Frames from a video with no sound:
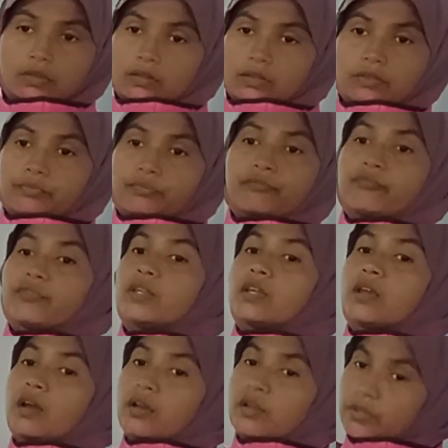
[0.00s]
If we
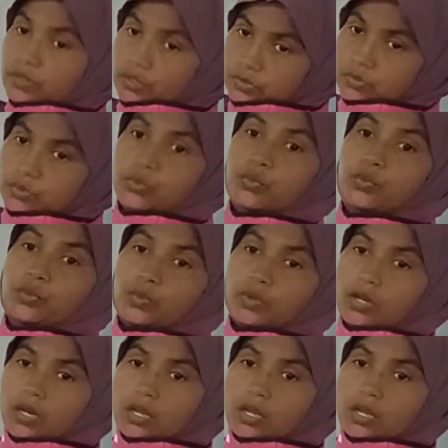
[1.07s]
are in a school,